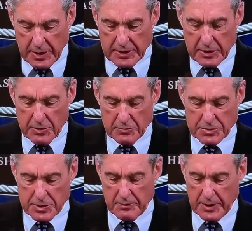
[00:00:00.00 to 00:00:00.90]

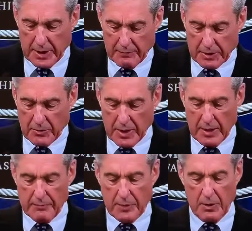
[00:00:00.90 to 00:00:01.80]
accuse somebody of a
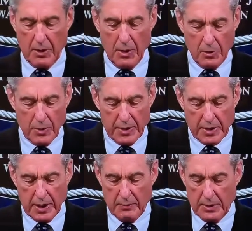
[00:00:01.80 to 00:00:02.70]
crime when
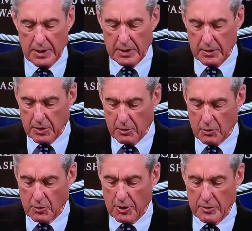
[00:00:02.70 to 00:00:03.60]
there can be
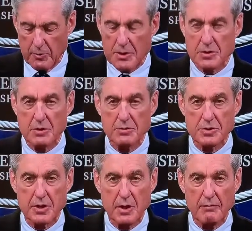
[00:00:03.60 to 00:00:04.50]
no court
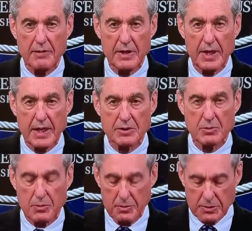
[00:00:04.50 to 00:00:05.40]
resolution of the
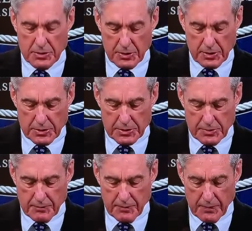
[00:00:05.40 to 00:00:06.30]
actual charge.
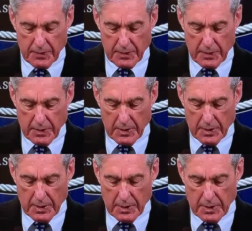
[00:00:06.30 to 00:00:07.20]

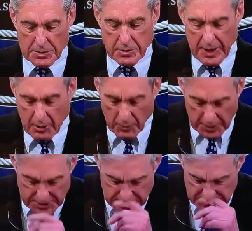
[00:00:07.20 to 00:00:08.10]
So that
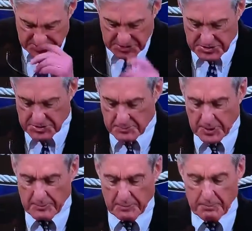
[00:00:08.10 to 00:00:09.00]
was Justice
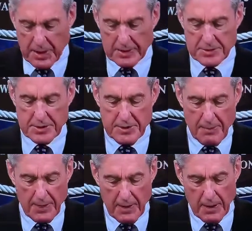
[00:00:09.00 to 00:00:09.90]
Department
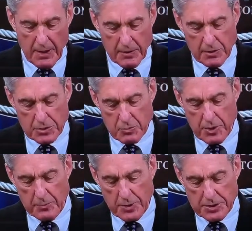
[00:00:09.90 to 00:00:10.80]
policy. Those
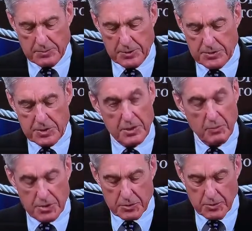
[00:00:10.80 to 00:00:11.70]
were the principles
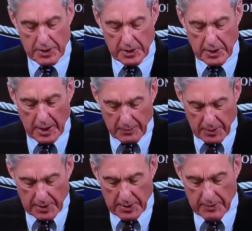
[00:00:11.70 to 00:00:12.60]
under which we
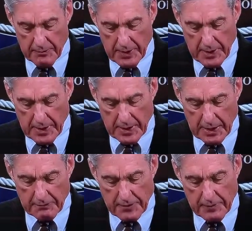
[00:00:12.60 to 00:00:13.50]
operated,
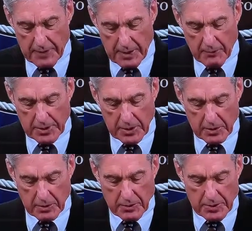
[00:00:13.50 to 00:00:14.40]
and from them we
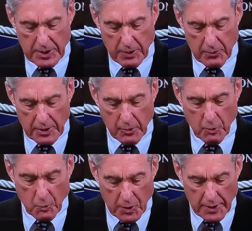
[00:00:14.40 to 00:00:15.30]
concluded that we
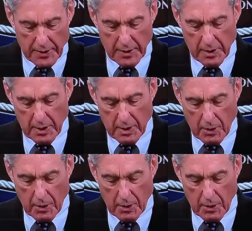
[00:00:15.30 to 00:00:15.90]
would